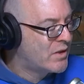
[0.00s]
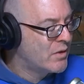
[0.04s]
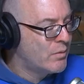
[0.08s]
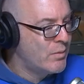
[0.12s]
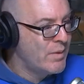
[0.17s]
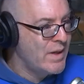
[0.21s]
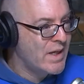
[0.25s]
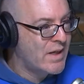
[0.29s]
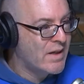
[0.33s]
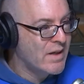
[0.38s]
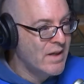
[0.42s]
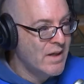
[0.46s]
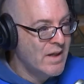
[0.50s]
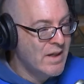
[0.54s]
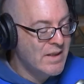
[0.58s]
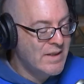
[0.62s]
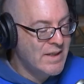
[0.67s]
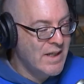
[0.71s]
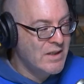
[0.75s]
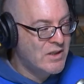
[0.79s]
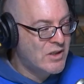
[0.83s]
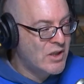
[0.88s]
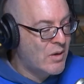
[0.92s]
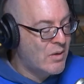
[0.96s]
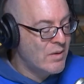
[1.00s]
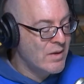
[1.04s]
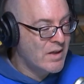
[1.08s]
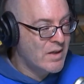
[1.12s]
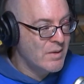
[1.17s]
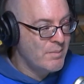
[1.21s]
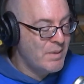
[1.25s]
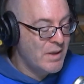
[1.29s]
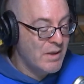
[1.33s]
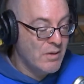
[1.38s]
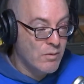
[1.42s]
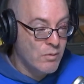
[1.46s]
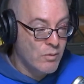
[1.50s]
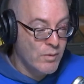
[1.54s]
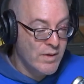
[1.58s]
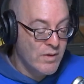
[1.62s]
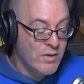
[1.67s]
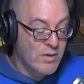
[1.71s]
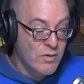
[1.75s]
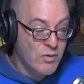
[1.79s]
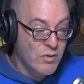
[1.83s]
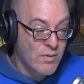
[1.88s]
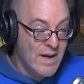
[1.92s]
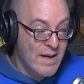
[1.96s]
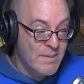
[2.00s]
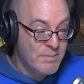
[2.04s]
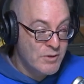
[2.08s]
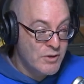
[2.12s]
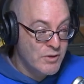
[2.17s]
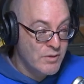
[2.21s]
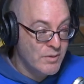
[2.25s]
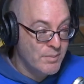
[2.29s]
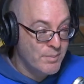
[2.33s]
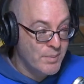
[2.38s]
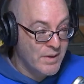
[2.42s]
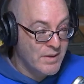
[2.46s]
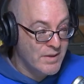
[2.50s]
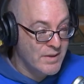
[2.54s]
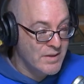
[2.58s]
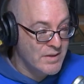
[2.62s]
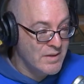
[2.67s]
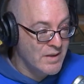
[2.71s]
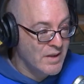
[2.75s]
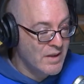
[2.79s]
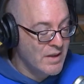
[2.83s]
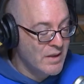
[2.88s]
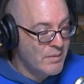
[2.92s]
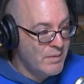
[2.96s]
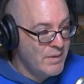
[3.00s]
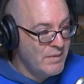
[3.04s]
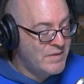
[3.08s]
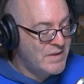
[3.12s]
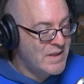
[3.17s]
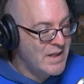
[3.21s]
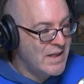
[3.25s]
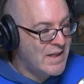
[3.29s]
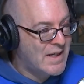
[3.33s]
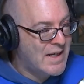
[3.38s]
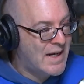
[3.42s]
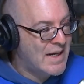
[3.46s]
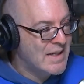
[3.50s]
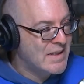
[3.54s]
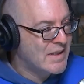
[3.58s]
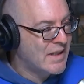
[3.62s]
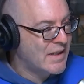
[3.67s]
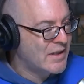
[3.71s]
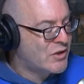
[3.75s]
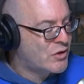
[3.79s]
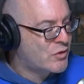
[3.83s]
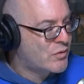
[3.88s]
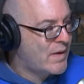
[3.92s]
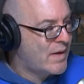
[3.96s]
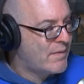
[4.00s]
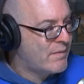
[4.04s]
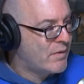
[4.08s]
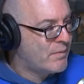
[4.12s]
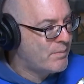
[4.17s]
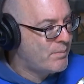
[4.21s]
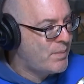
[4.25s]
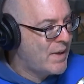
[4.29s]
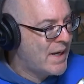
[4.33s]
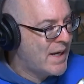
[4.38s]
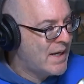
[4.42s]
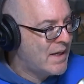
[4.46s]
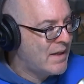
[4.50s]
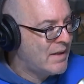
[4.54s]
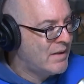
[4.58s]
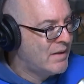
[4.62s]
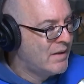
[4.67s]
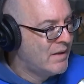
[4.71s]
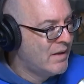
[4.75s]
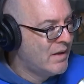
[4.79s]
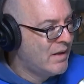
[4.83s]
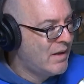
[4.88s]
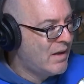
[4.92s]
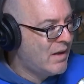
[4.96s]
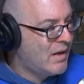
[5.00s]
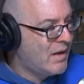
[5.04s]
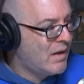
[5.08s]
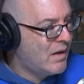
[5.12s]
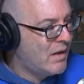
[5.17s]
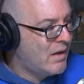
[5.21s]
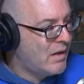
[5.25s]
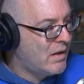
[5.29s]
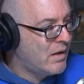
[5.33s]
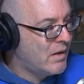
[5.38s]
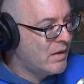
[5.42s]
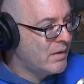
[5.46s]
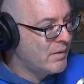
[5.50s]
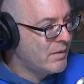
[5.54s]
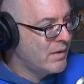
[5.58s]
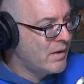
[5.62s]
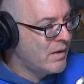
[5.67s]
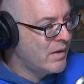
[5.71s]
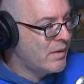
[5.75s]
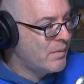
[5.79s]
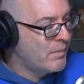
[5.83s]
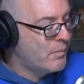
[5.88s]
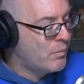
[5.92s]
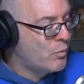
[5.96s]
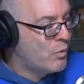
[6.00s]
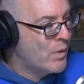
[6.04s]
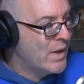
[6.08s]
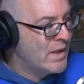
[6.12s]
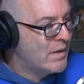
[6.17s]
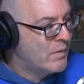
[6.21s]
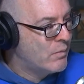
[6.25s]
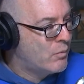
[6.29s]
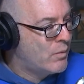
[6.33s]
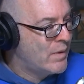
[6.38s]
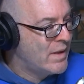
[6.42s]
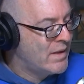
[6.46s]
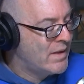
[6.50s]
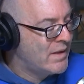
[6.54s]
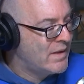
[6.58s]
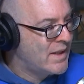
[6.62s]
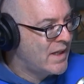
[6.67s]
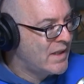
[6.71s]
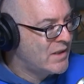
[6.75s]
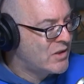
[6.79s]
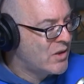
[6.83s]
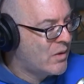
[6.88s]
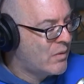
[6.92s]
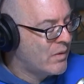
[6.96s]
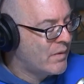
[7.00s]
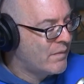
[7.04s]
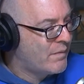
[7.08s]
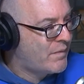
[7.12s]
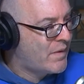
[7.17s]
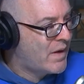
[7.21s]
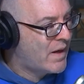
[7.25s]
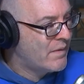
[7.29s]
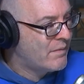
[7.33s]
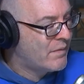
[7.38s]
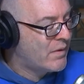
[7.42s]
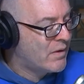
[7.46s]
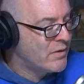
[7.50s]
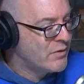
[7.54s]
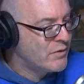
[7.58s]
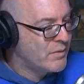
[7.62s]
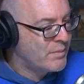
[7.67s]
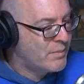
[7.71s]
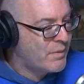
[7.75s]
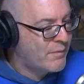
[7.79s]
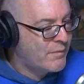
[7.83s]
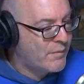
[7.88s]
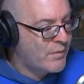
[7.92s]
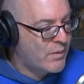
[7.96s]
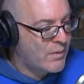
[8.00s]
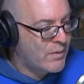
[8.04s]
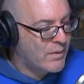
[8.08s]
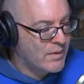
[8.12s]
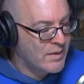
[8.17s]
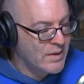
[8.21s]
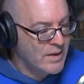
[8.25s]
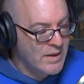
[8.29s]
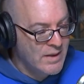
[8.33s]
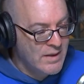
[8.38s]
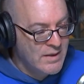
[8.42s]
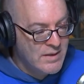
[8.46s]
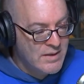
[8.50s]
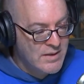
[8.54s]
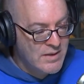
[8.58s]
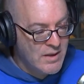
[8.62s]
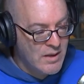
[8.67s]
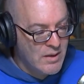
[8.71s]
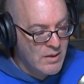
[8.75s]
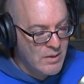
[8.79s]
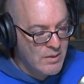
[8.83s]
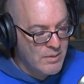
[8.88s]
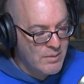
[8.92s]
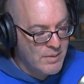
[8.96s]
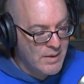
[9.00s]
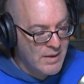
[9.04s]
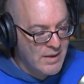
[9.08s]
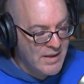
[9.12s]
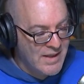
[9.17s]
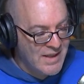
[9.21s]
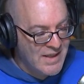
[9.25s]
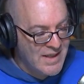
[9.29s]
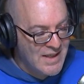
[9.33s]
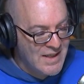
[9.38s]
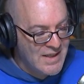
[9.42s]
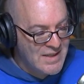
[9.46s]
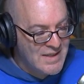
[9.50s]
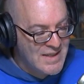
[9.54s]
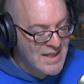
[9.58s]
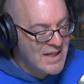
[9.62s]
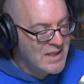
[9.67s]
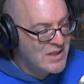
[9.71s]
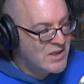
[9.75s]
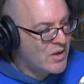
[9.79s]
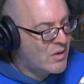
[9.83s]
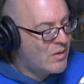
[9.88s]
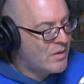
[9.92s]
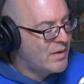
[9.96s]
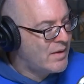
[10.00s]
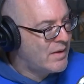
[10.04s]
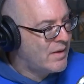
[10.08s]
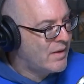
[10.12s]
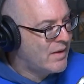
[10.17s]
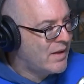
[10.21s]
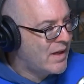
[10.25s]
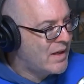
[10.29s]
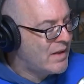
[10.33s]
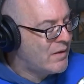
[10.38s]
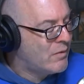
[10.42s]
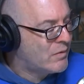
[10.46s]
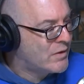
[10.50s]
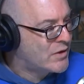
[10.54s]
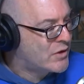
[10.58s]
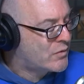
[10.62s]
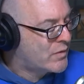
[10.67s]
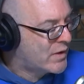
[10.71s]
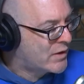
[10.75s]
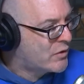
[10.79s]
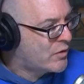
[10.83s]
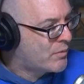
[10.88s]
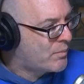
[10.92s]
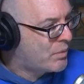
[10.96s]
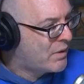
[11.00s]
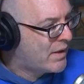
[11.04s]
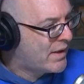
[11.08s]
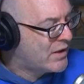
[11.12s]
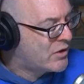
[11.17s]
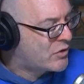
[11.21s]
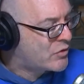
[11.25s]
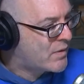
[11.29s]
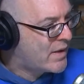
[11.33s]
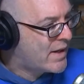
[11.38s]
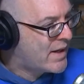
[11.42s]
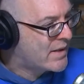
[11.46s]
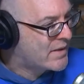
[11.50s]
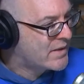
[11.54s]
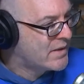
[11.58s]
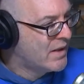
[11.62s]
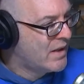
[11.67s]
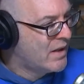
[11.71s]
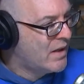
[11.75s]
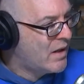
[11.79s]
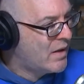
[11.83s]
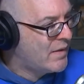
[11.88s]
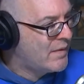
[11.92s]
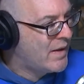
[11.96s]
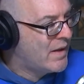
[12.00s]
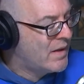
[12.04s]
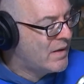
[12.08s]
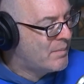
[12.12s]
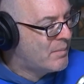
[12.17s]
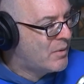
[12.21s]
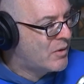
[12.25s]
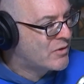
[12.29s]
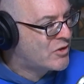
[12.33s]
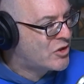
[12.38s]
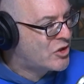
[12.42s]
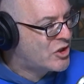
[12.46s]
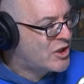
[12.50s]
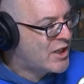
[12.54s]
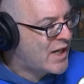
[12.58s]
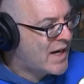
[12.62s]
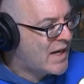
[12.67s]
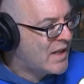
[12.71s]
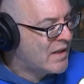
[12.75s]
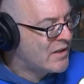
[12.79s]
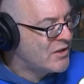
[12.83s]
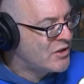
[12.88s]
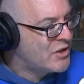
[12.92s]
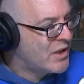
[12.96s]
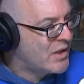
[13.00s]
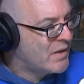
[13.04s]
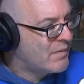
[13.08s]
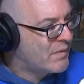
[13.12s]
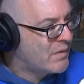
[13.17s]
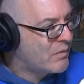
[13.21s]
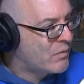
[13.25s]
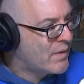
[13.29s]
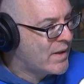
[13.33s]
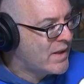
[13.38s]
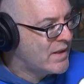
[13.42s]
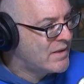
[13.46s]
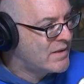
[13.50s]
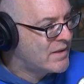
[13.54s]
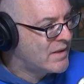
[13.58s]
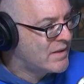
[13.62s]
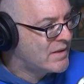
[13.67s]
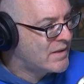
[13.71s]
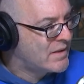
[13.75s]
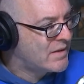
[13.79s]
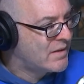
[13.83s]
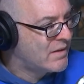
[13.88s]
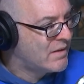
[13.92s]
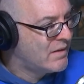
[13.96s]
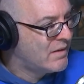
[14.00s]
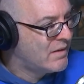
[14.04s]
week. Daytona can be a real crapshoot, because we've seen guys like Trevor Bayne win the Daytona 500 before. So is Daytona and the restrictor plate tracks, are they the most challenging of the races?